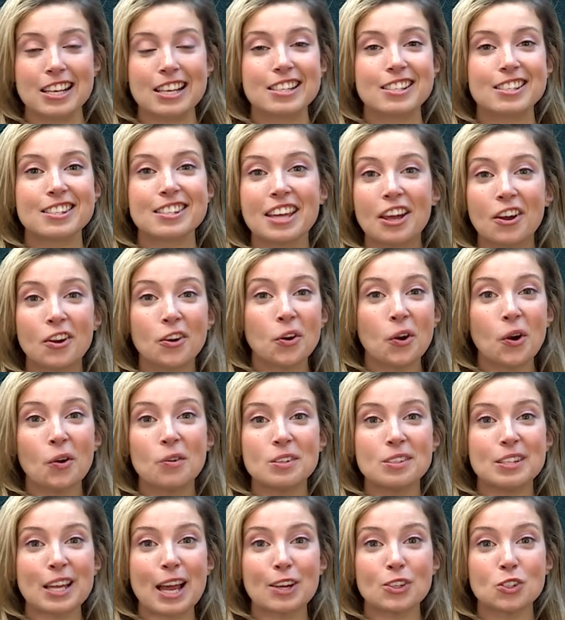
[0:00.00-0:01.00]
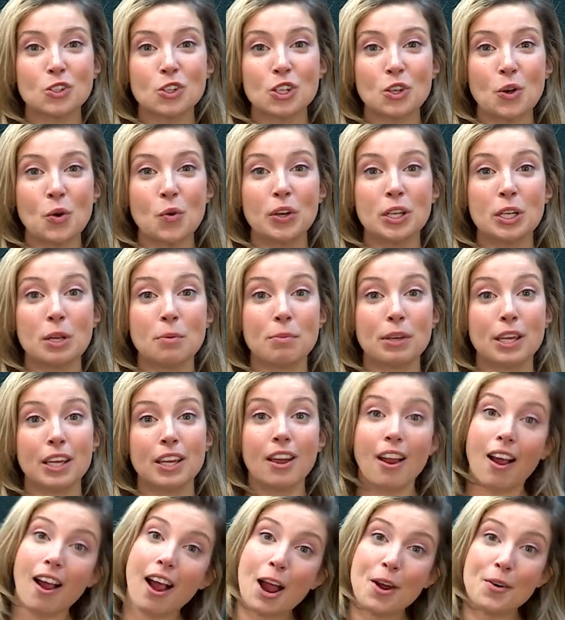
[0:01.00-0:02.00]
Scarecrow is actually going to be
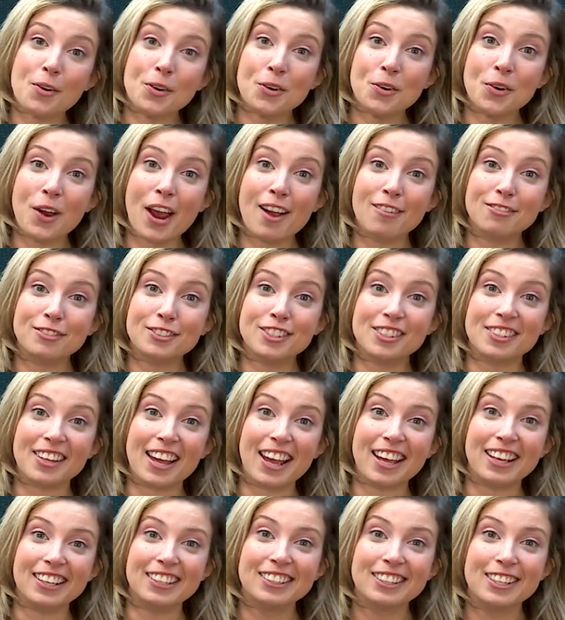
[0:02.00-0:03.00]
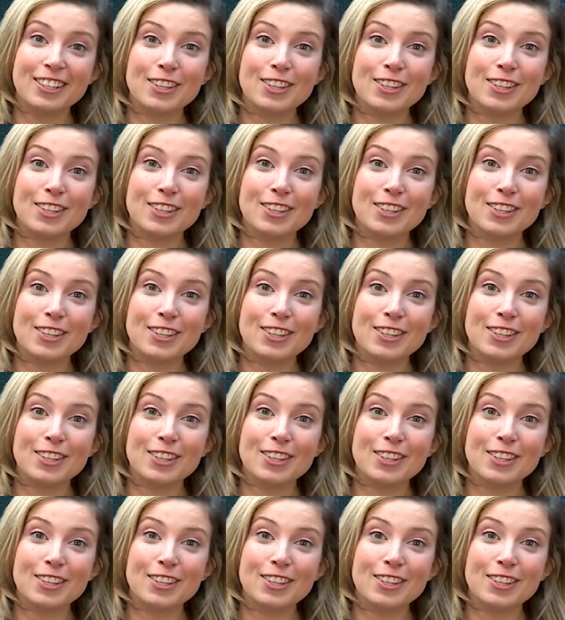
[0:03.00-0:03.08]
our craft today.